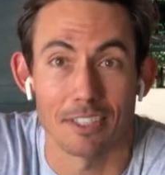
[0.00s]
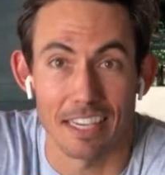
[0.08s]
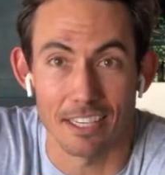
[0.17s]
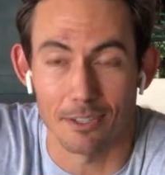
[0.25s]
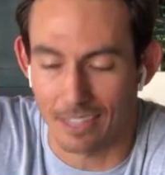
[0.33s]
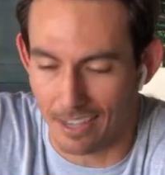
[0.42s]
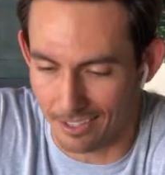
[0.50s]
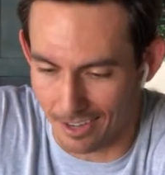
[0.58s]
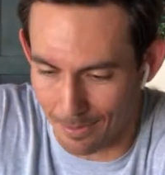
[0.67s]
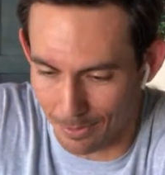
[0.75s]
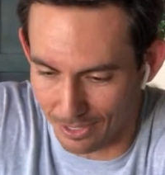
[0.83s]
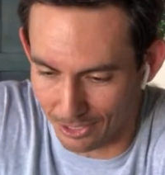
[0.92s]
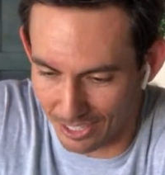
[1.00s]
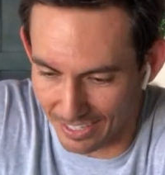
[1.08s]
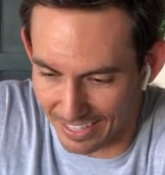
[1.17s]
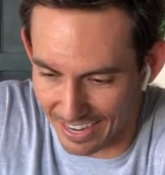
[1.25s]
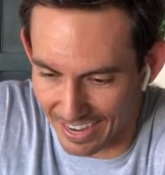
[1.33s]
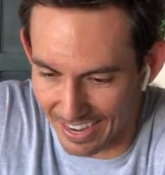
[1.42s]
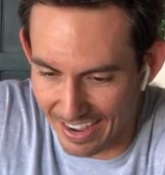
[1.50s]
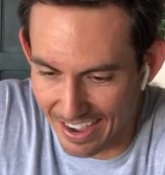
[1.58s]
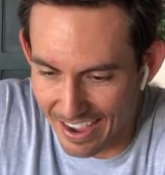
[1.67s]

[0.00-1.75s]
Thank you, Tyler. I appreciate that.